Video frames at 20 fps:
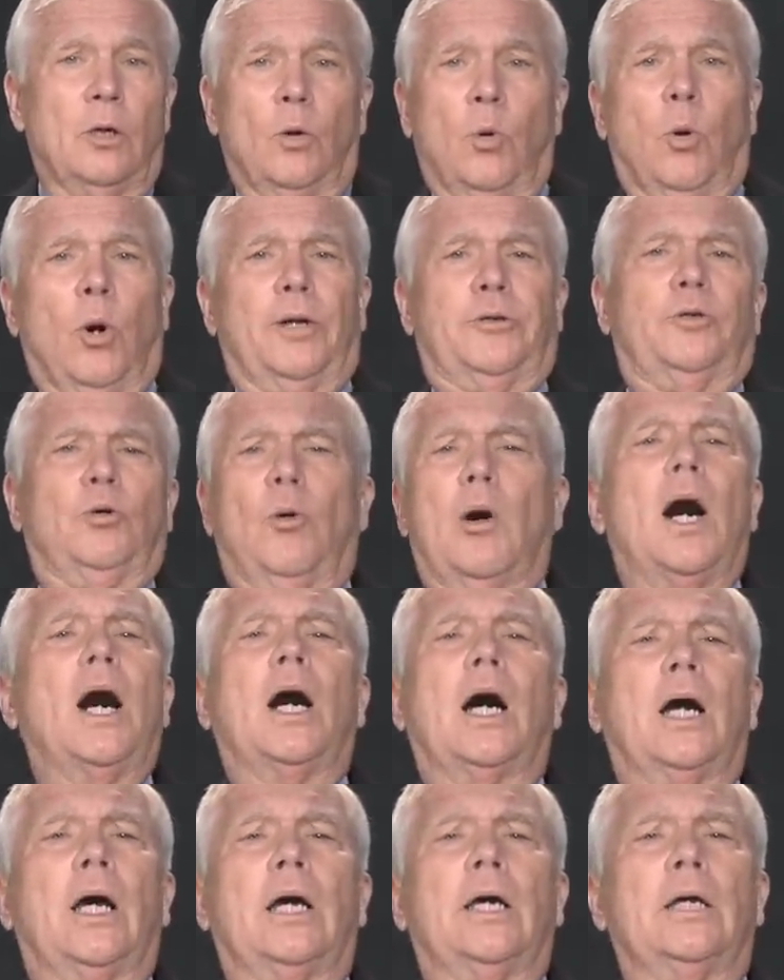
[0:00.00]
what do
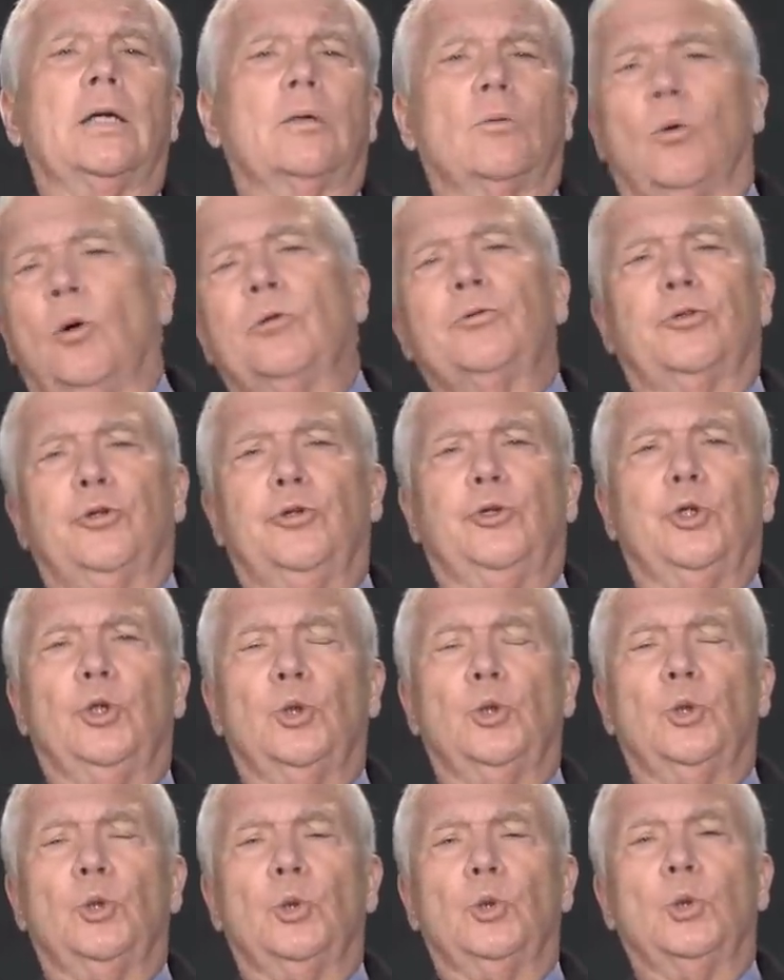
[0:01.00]
I want to
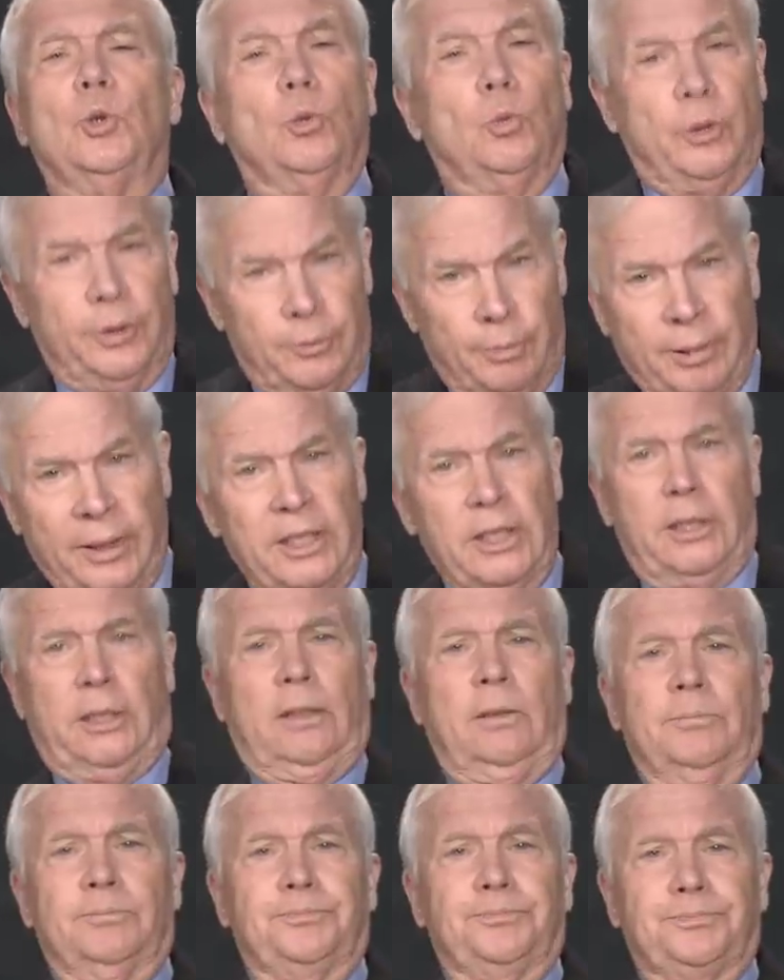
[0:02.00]
do with
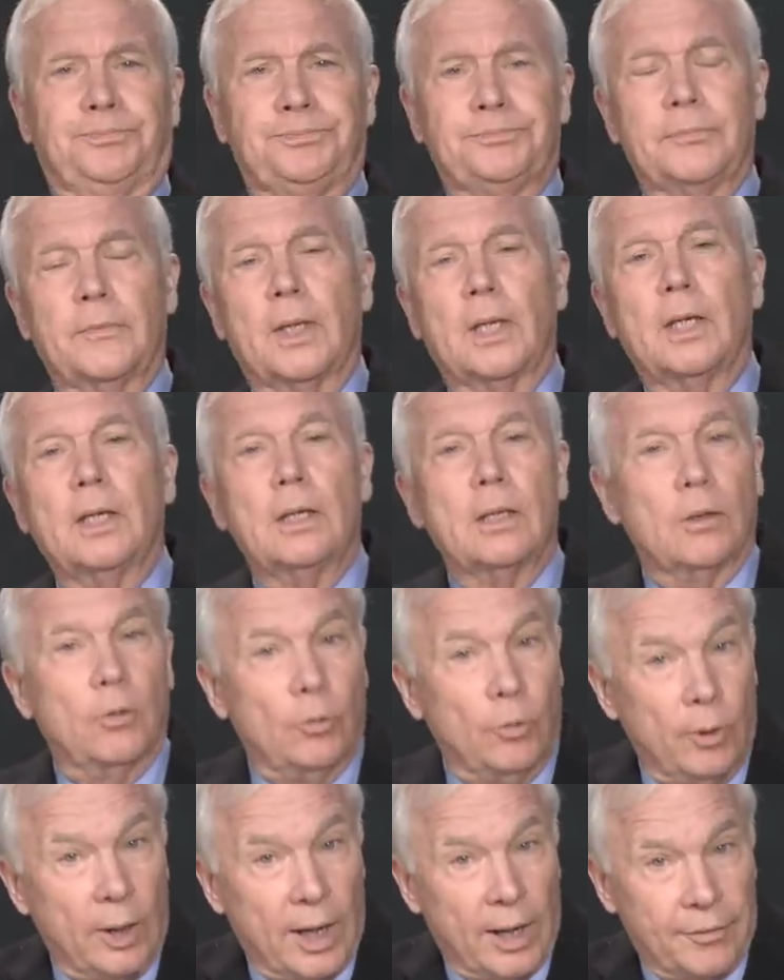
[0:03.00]
me?
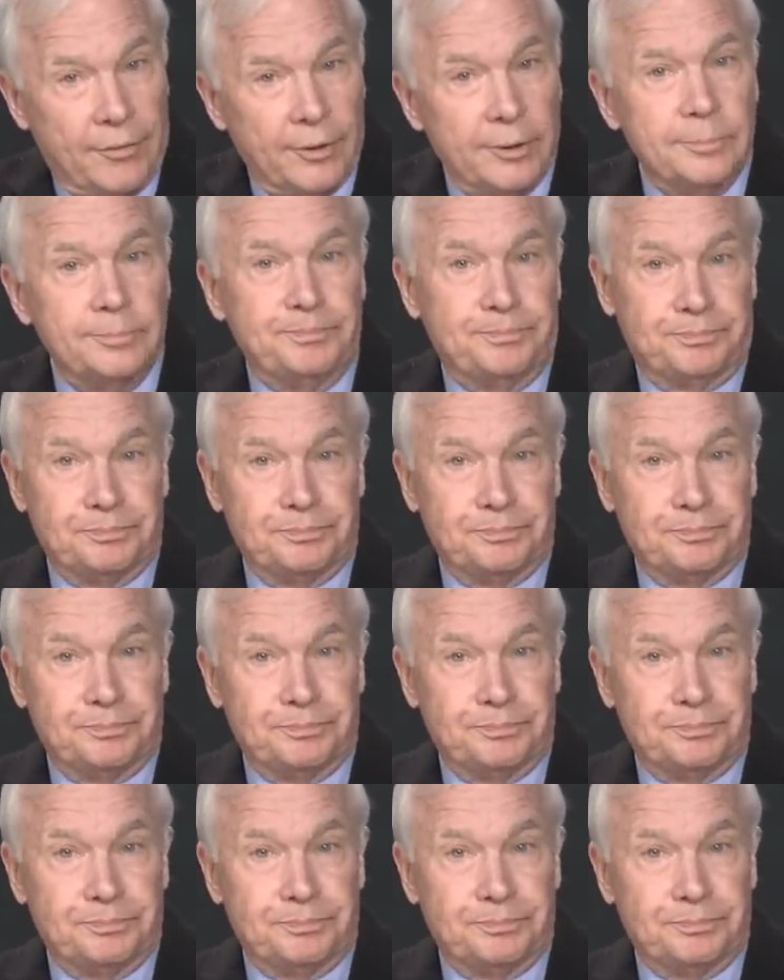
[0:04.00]
Rather,